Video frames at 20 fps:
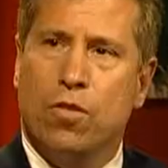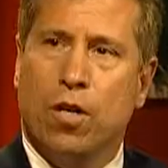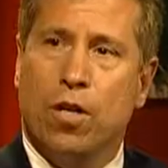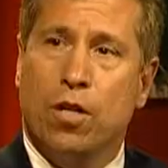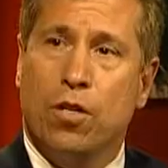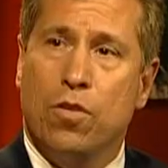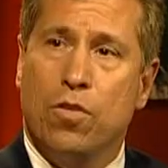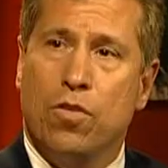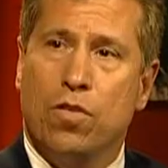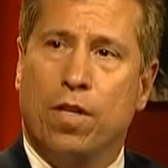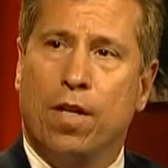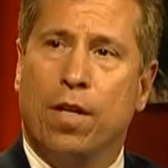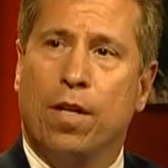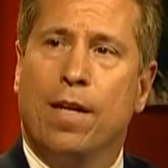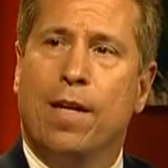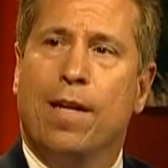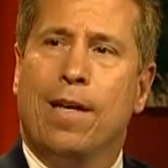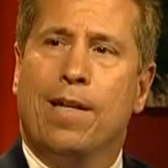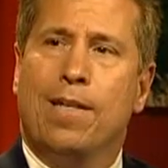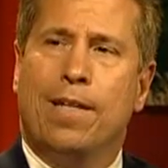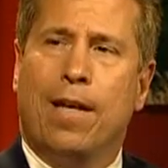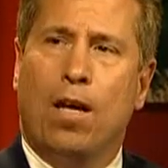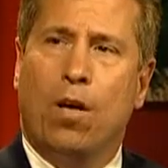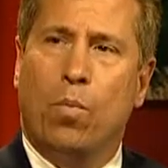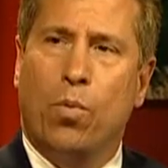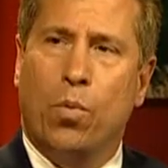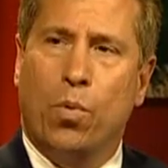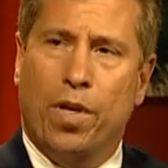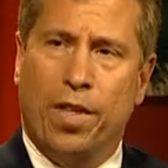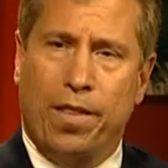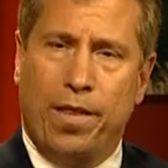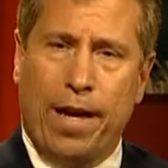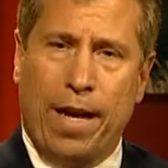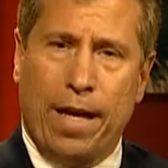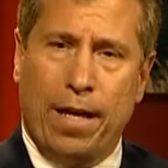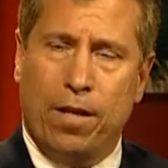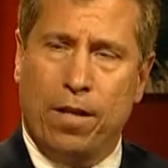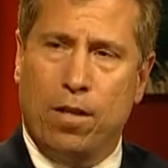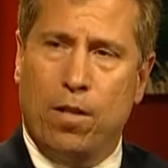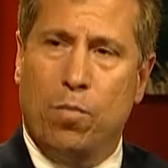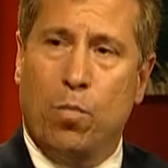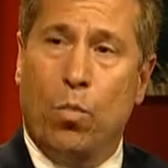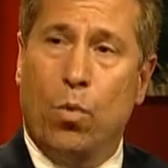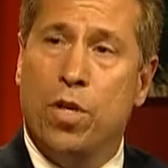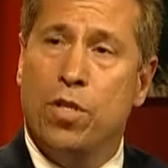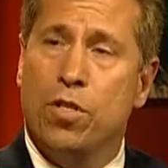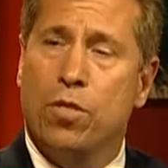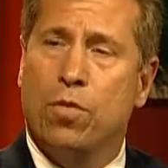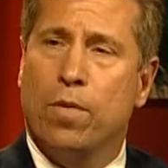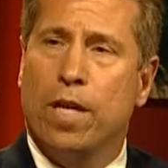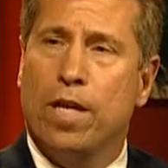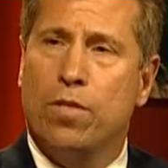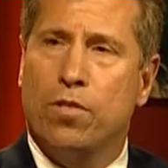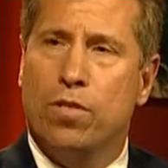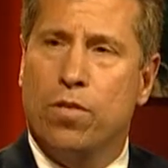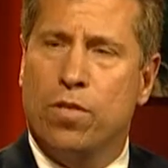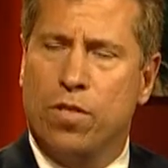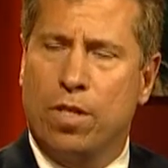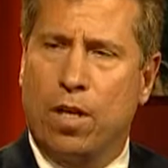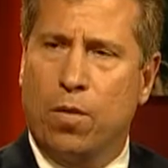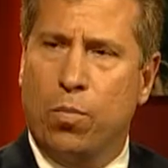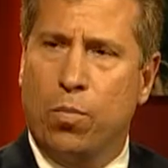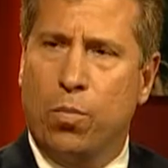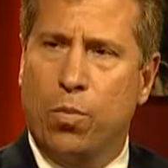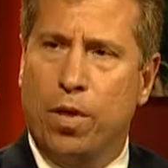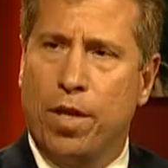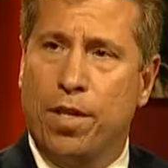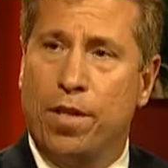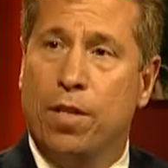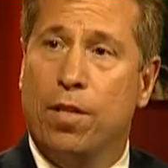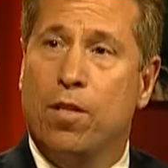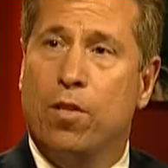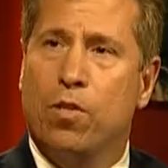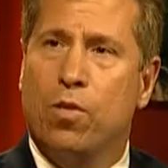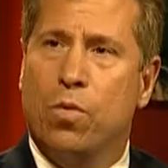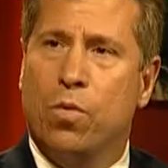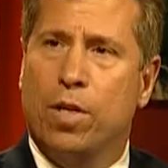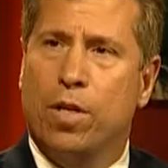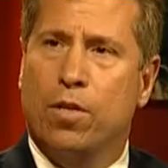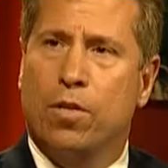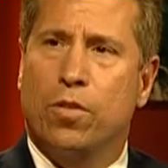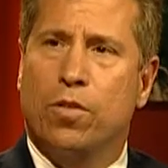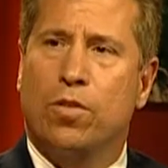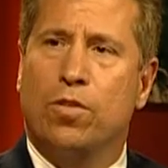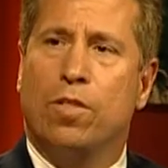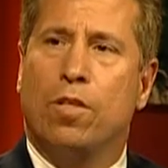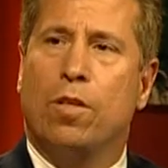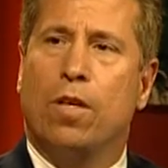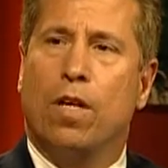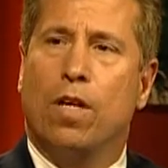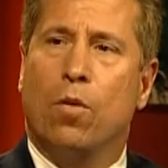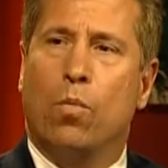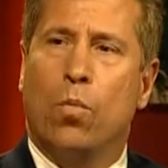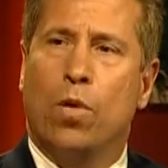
using to help with that. Moisturizers help with the wrinkles. What